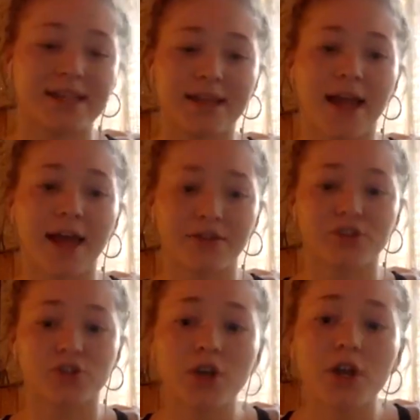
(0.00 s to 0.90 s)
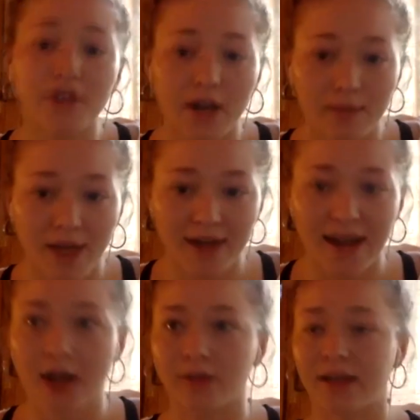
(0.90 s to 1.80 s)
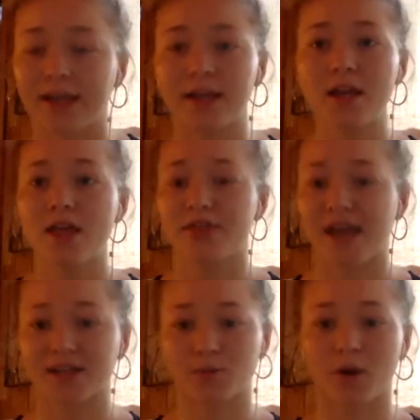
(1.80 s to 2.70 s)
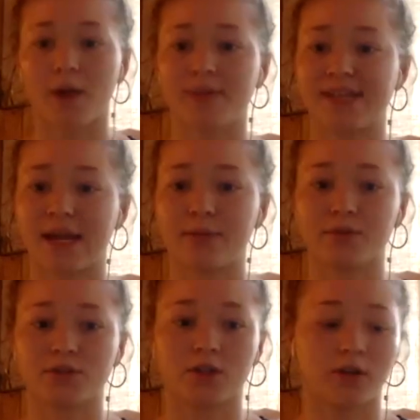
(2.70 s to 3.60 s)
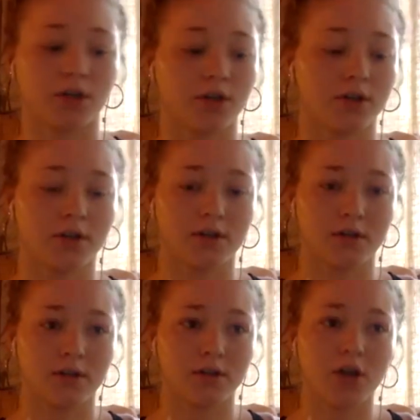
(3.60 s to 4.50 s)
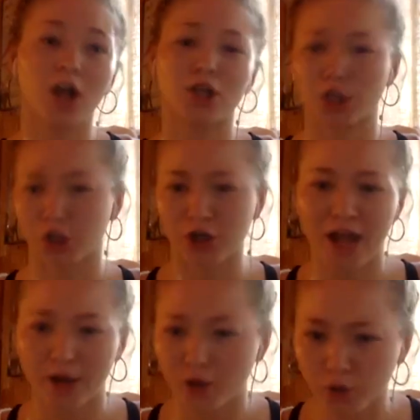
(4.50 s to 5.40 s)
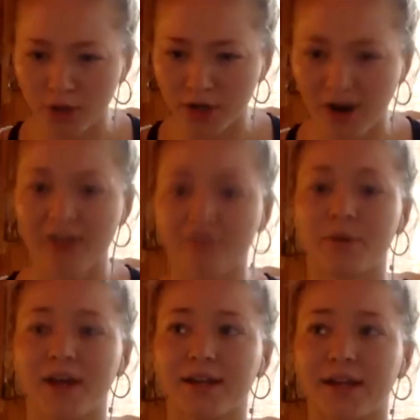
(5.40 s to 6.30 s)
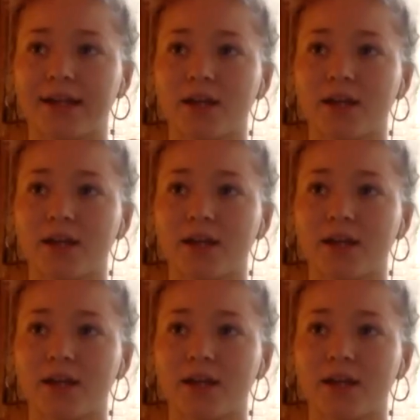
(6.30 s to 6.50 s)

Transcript: And at the studio that I'm at now, like that's where I was able to learn, not learn how to choreograph, but like,